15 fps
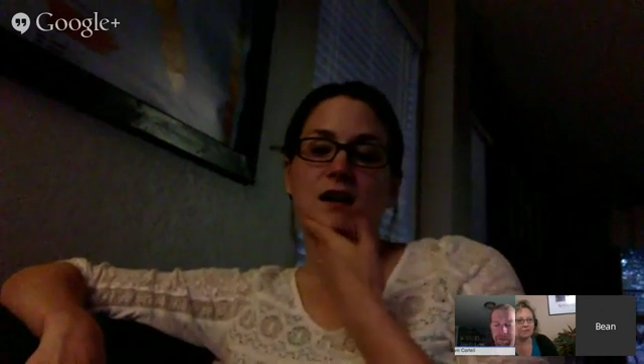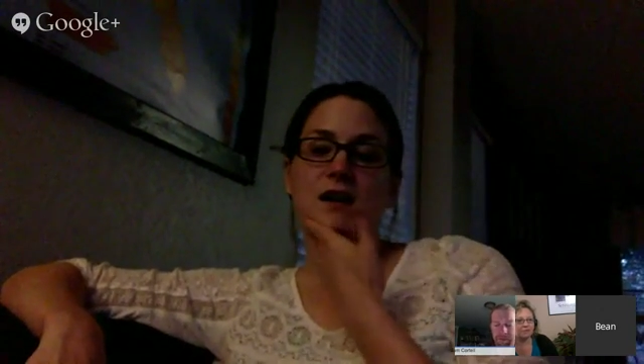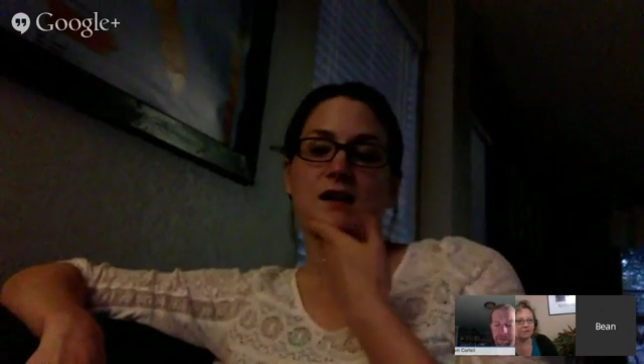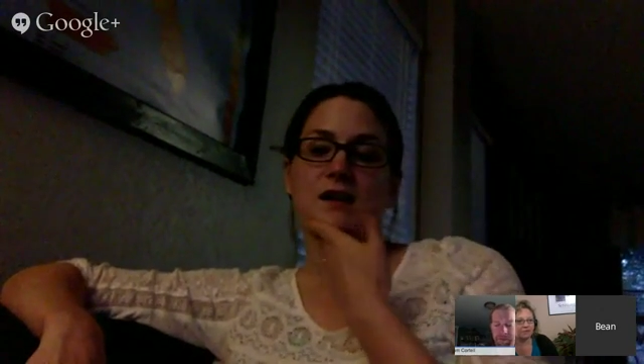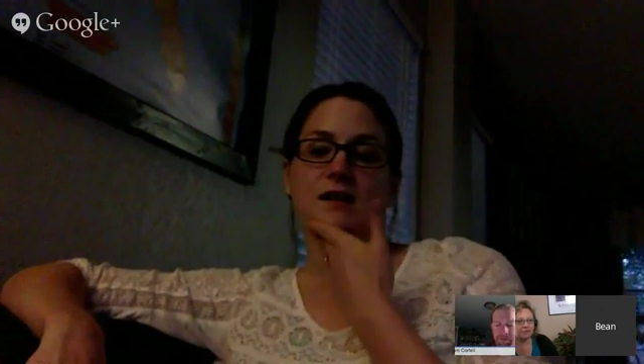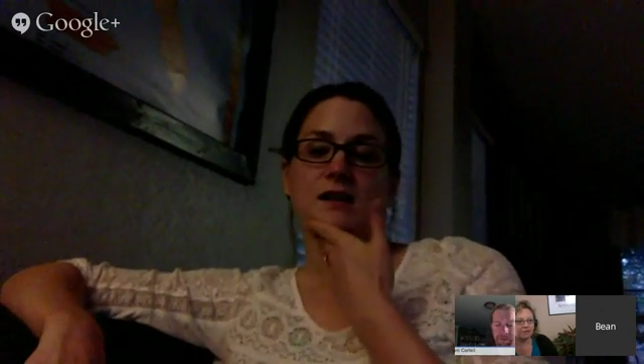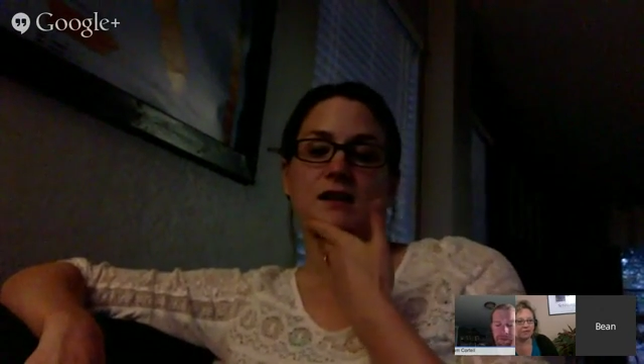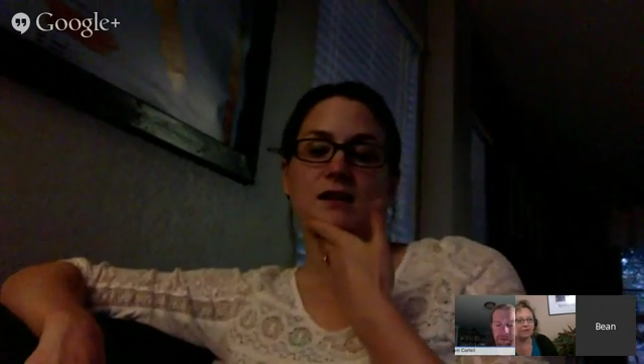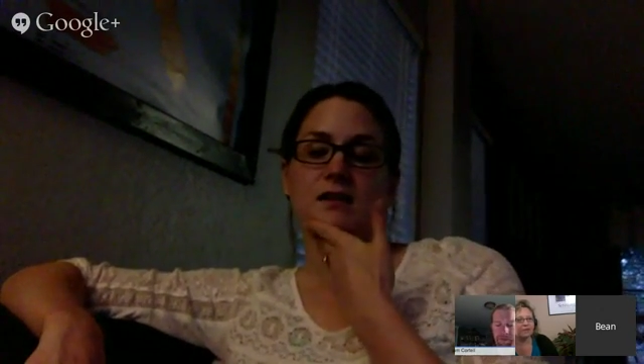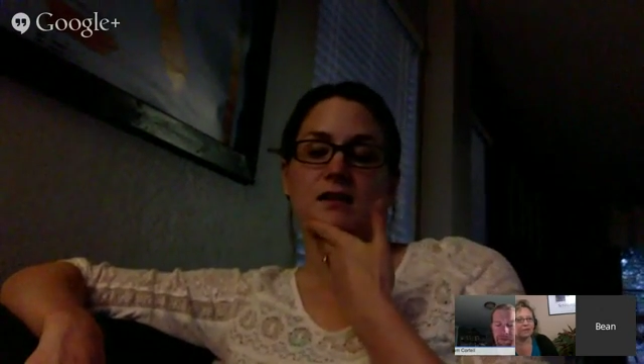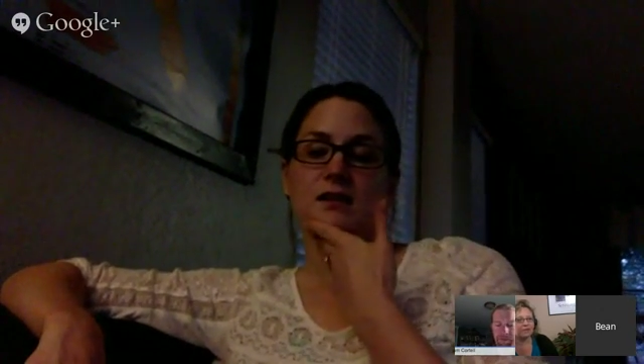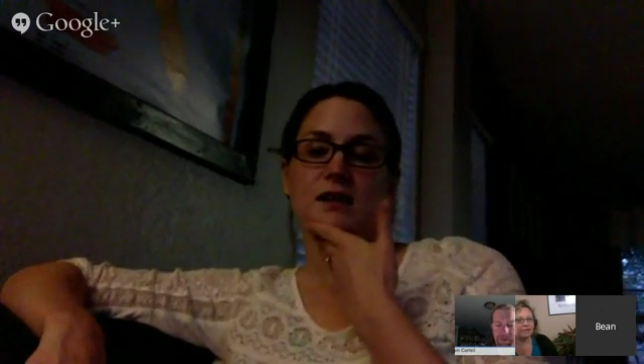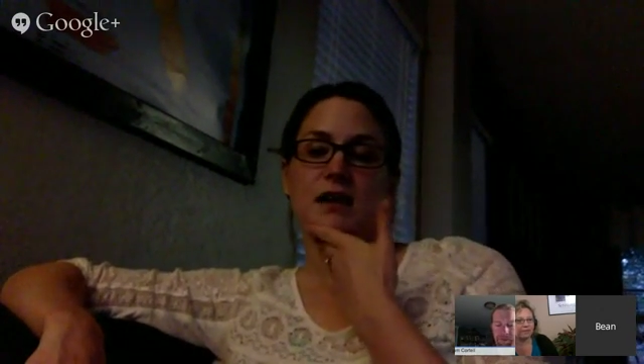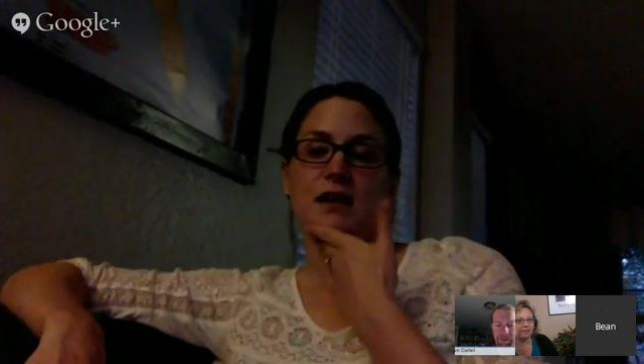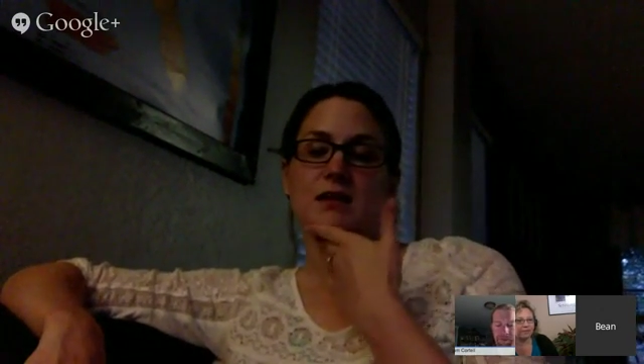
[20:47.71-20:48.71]
And then,
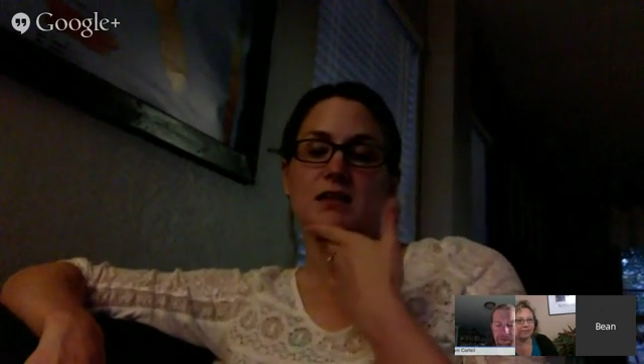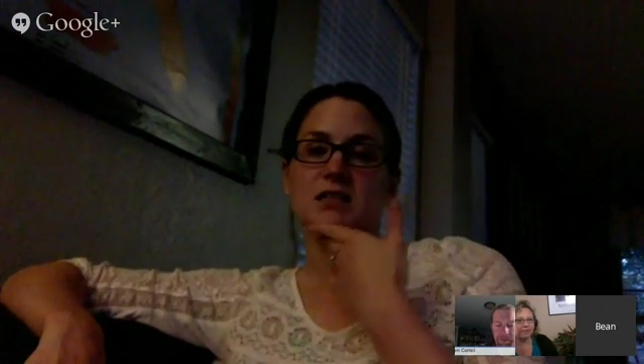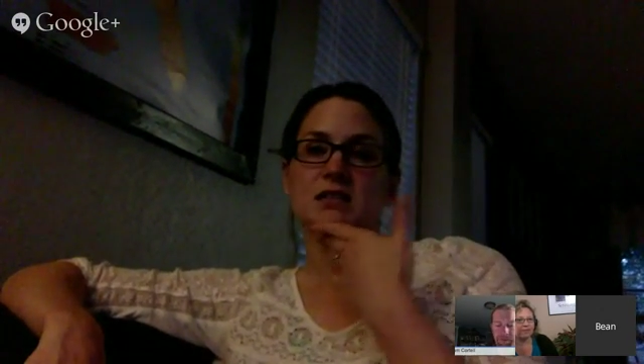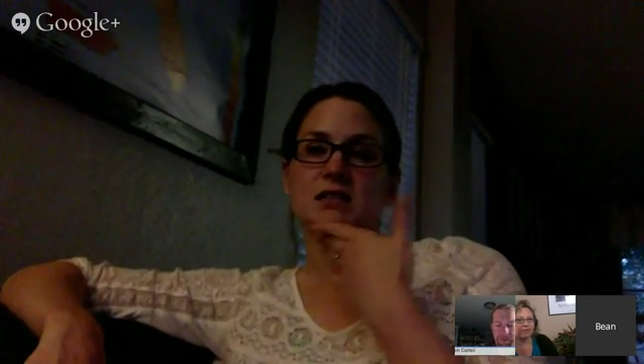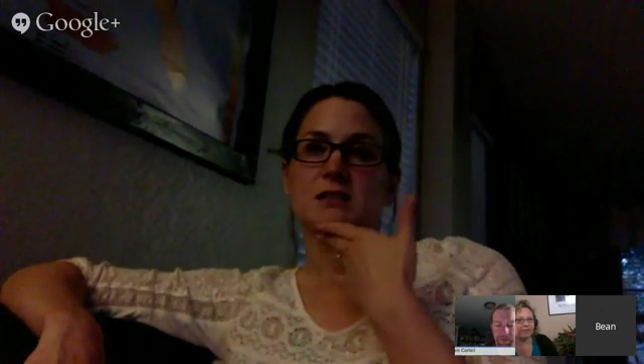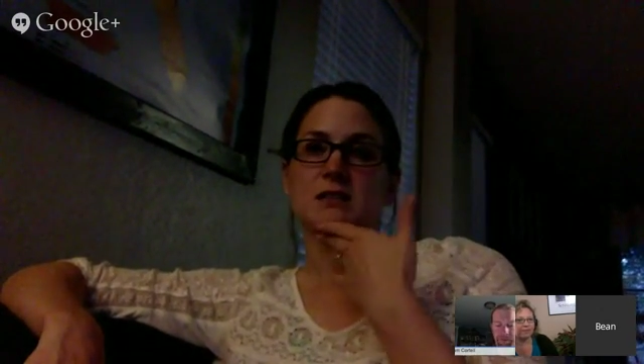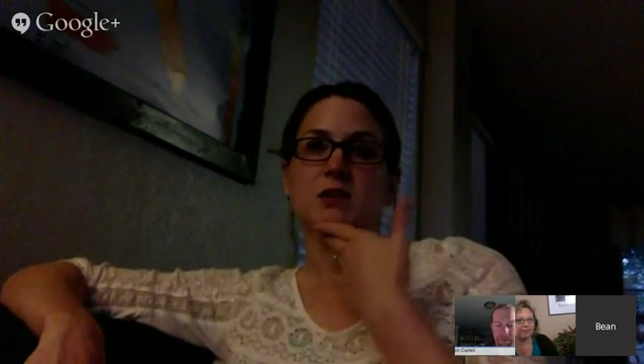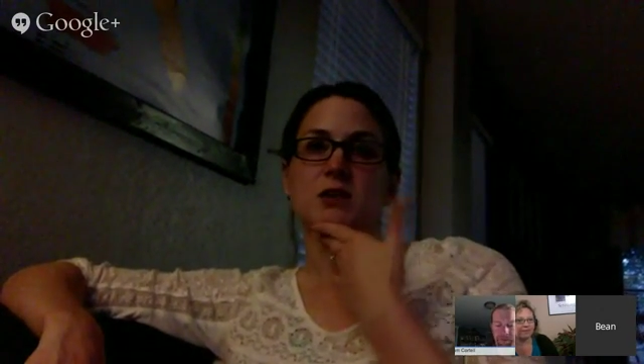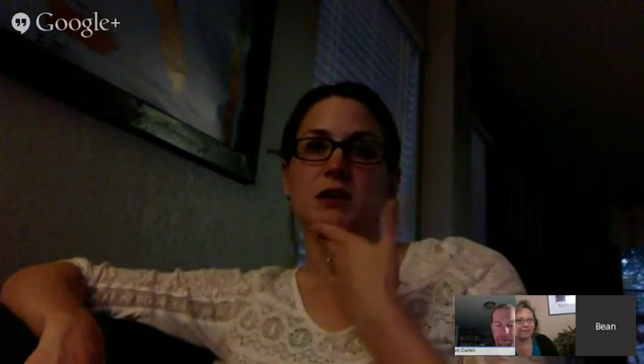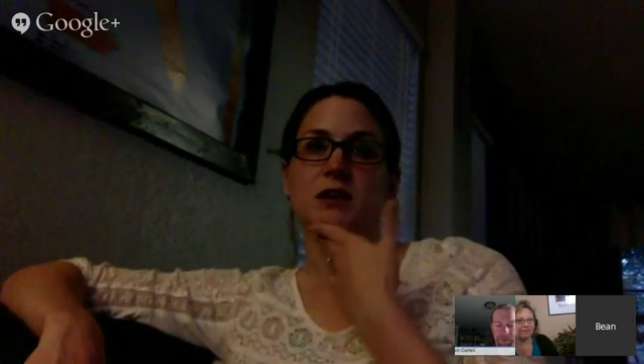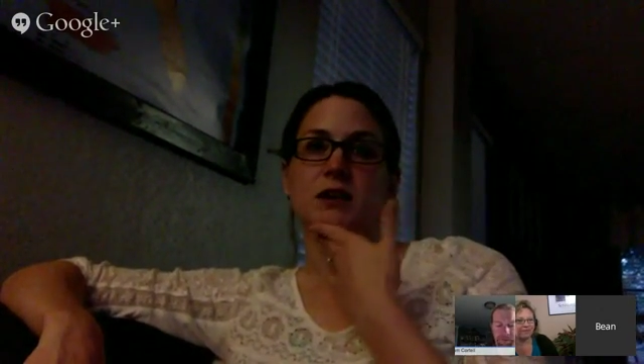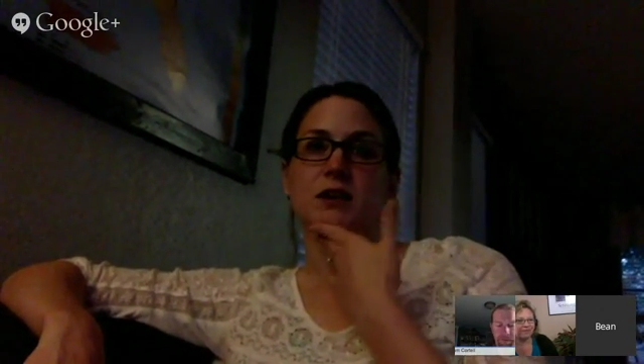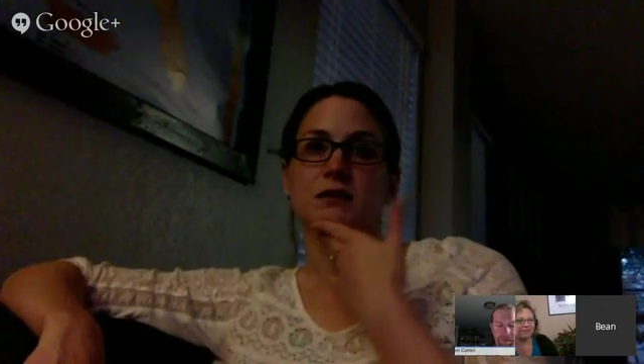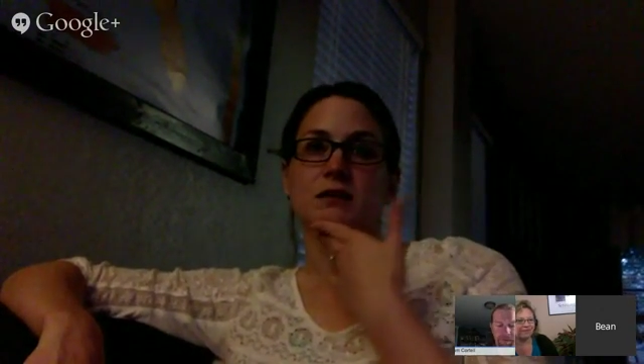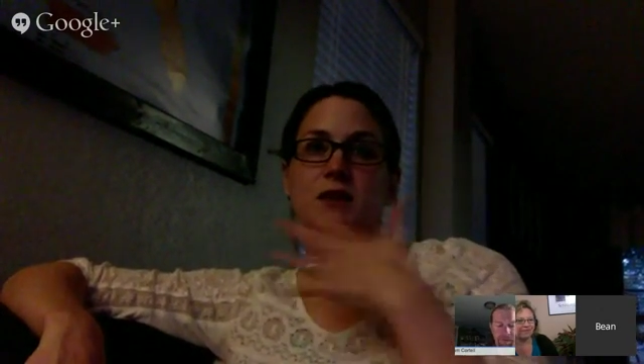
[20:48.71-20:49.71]
like I mentioned, I'm
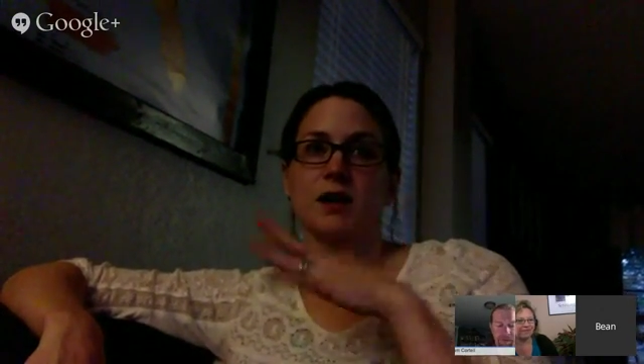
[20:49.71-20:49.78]
growing